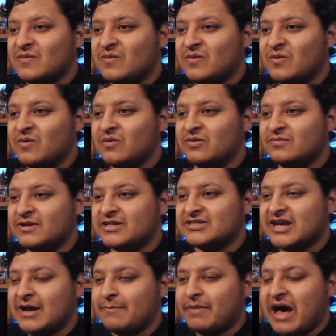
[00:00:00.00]
Oh, man's
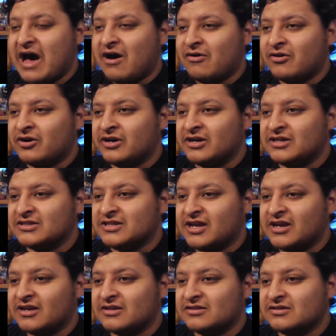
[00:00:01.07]
got power in his
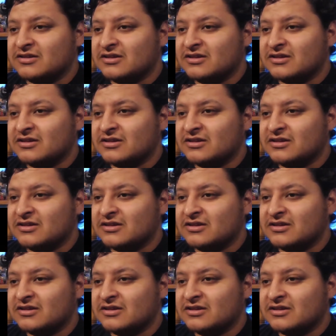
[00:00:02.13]
hands.